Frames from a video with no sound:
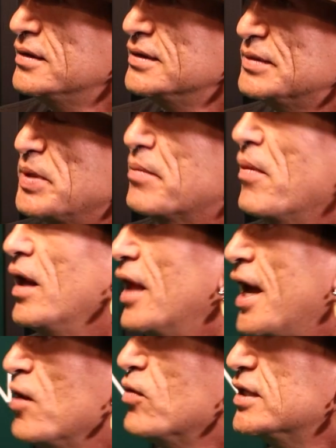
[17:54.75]
to speak my
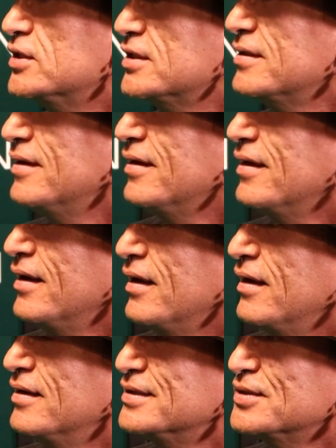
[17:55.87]
language
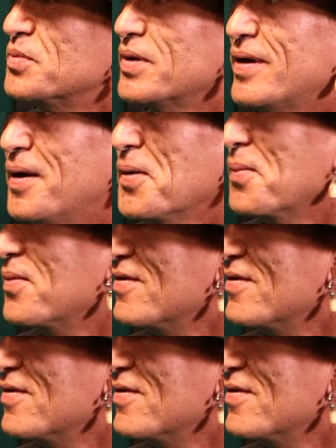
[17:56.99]
in a superhero